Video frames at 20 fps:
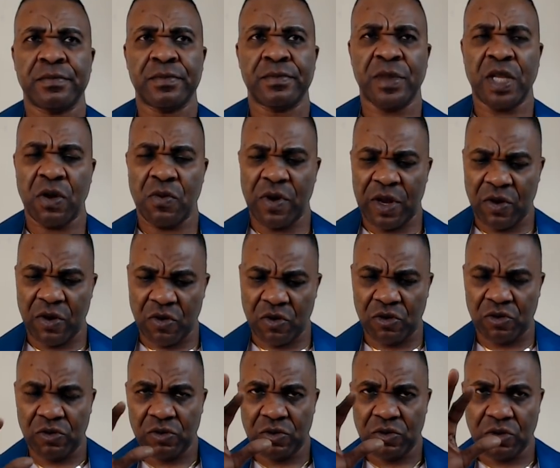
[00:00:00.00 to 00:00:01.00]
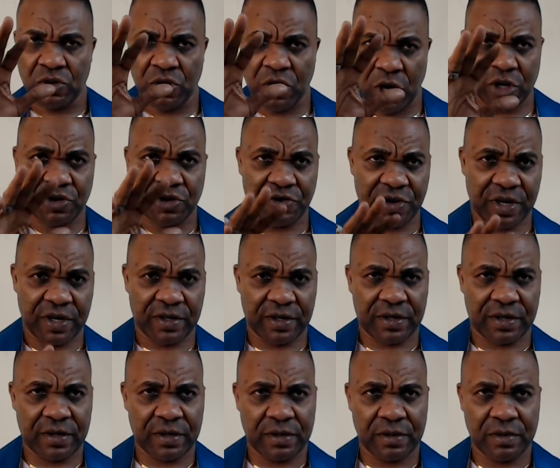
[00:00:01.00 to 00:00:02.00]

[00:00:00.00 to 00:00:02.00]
There were no doctrines